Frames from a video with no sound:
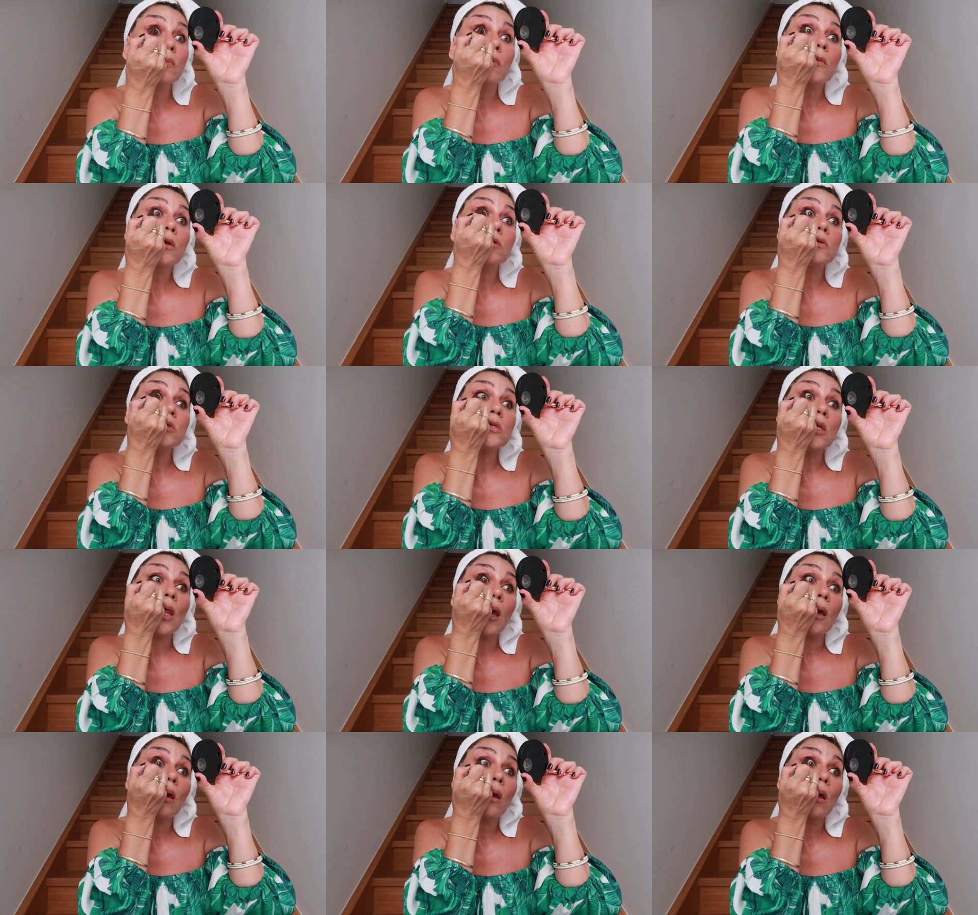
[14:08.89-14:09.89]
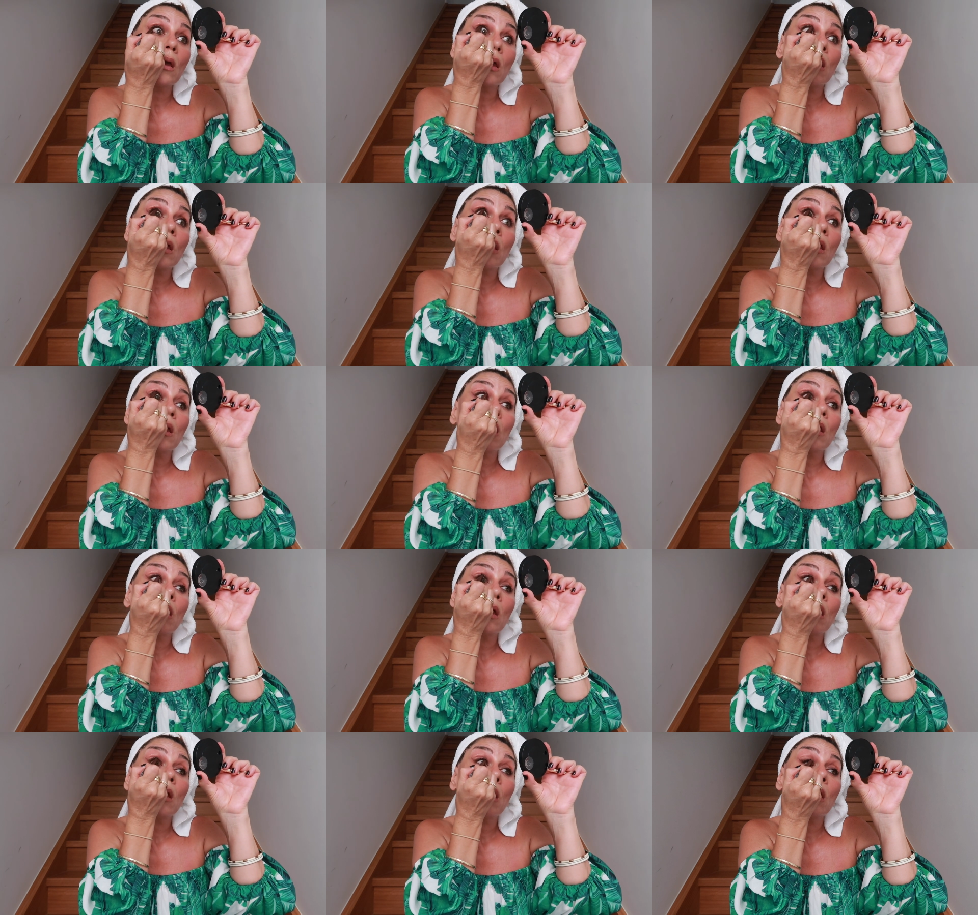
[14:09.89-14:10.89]

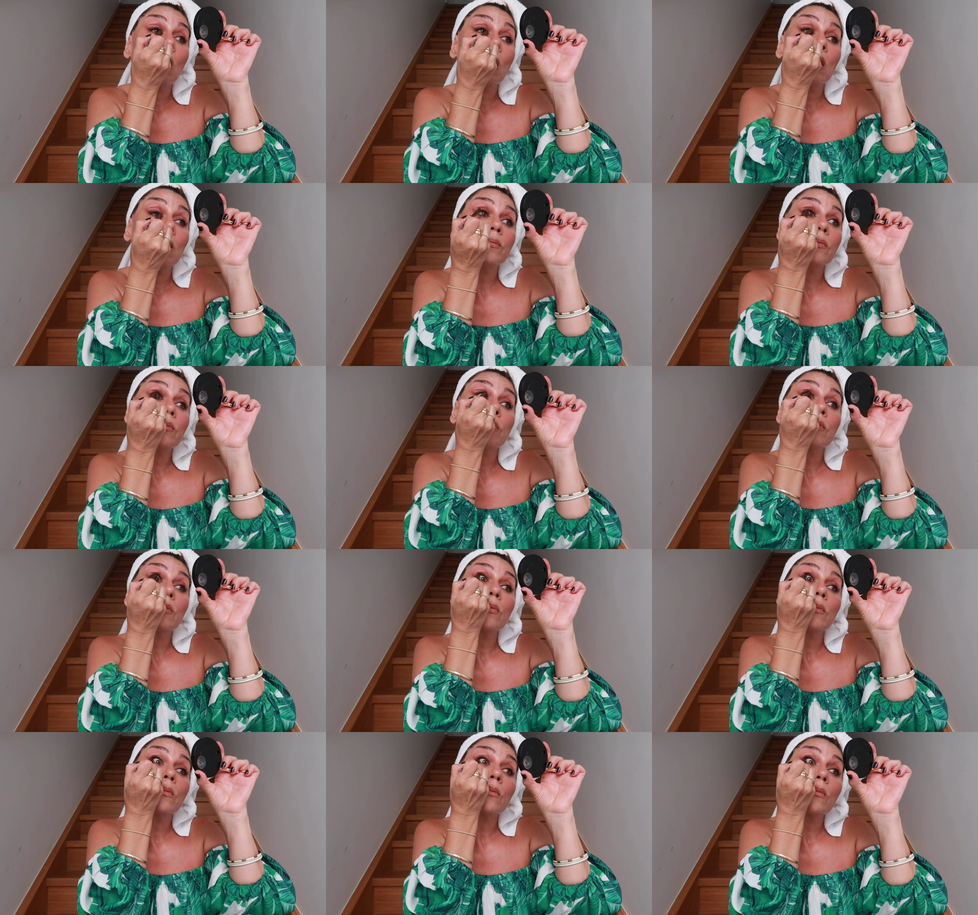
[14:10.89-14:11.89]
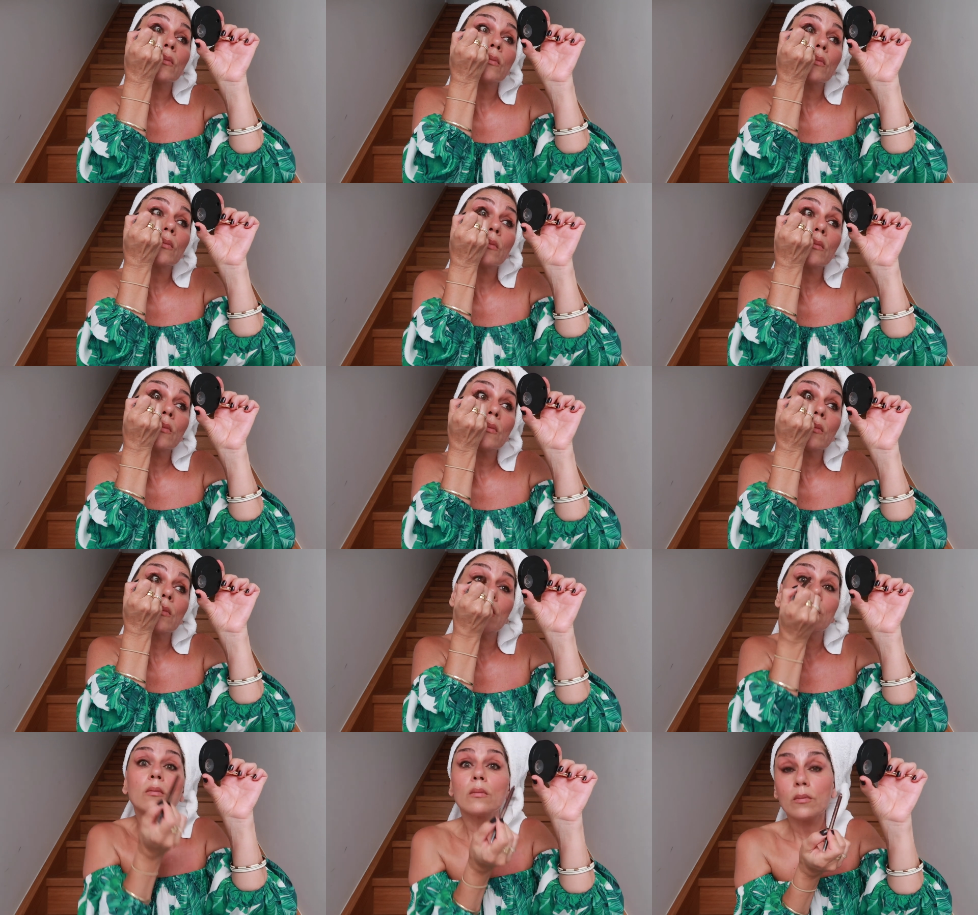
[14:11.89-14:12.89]

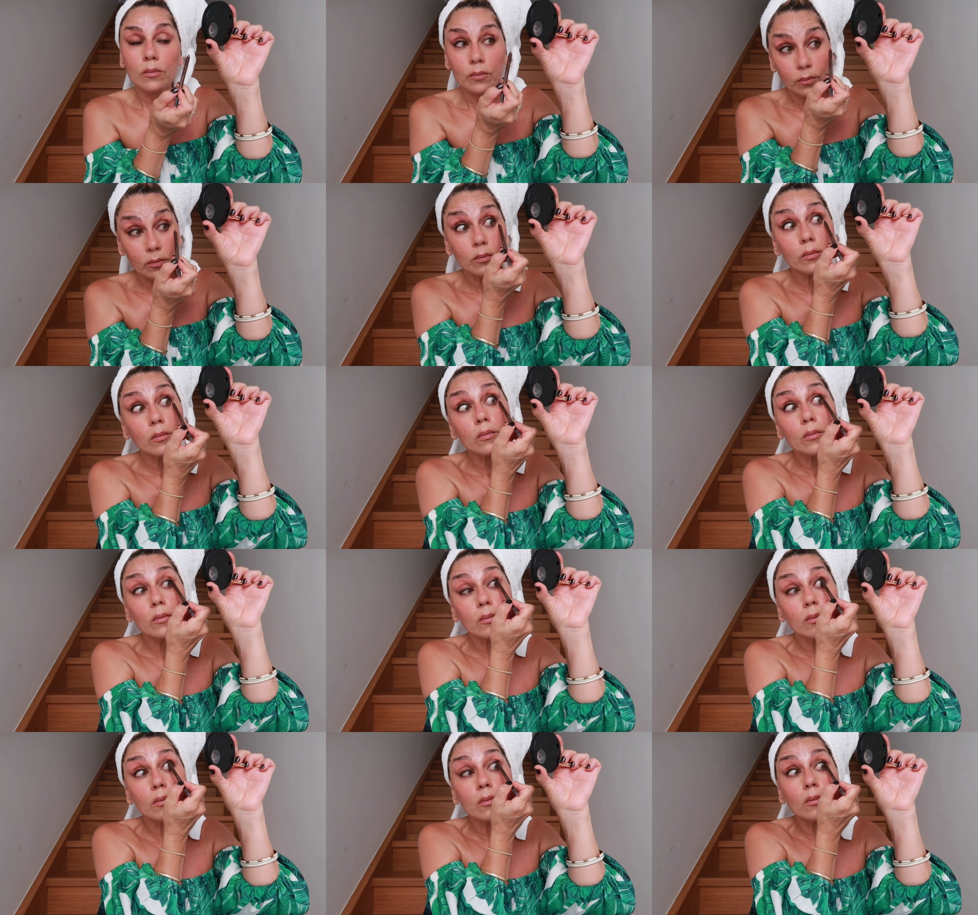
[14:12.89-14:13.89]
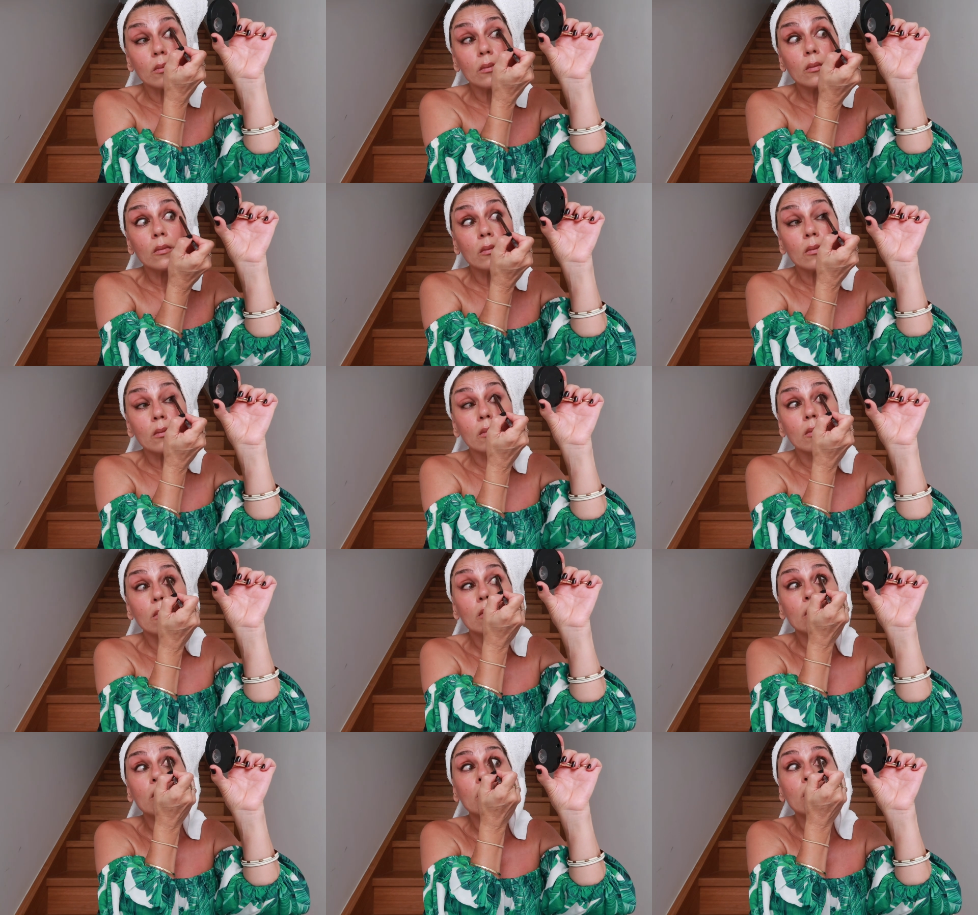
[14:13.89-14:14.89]

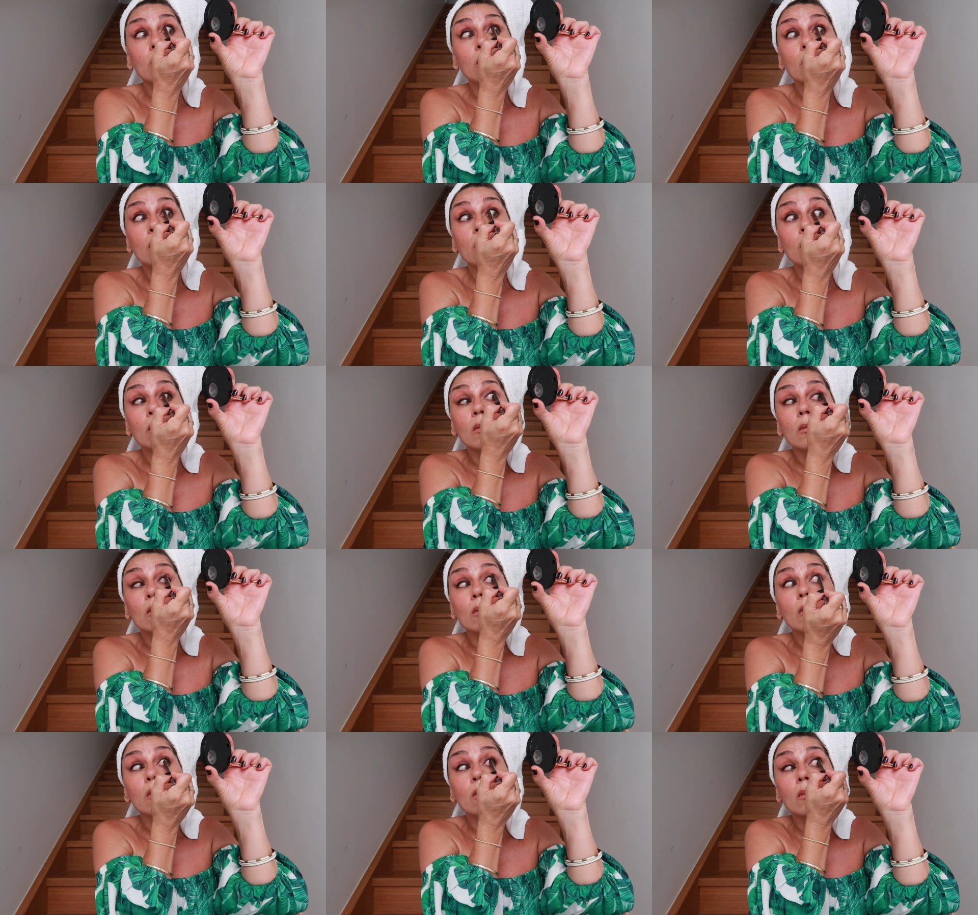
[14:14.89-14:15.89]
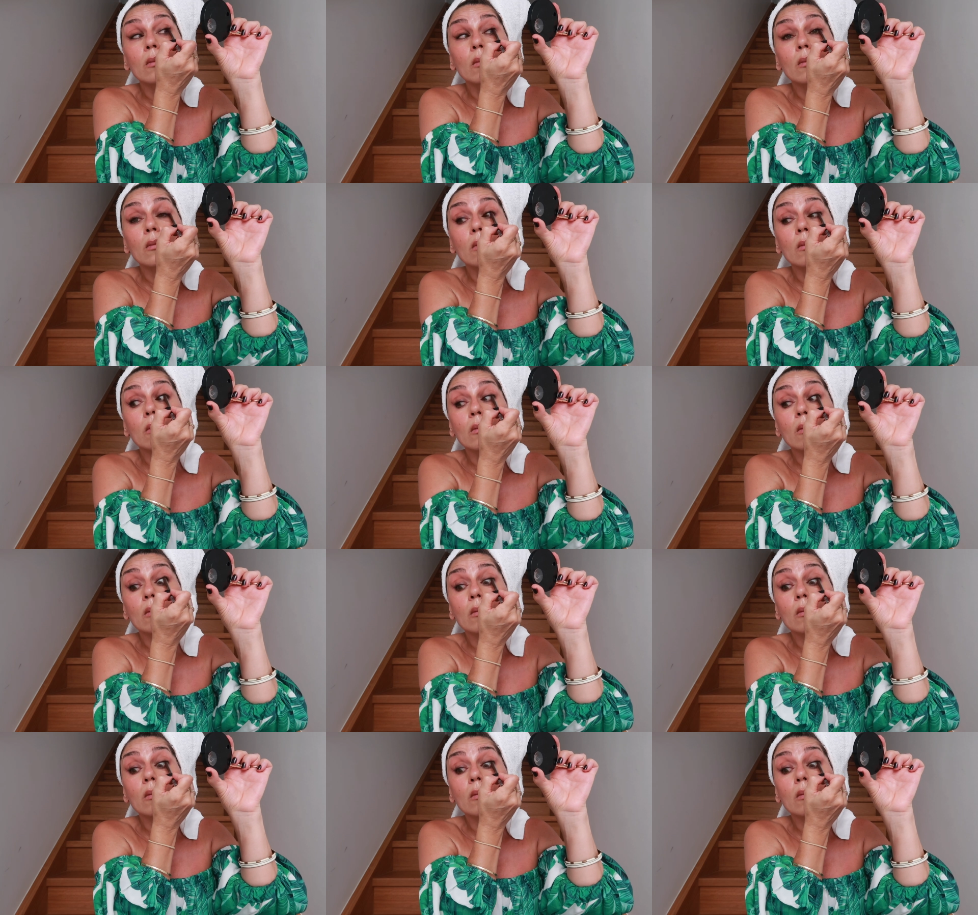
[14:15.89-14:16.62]
No one is speaking in this clip.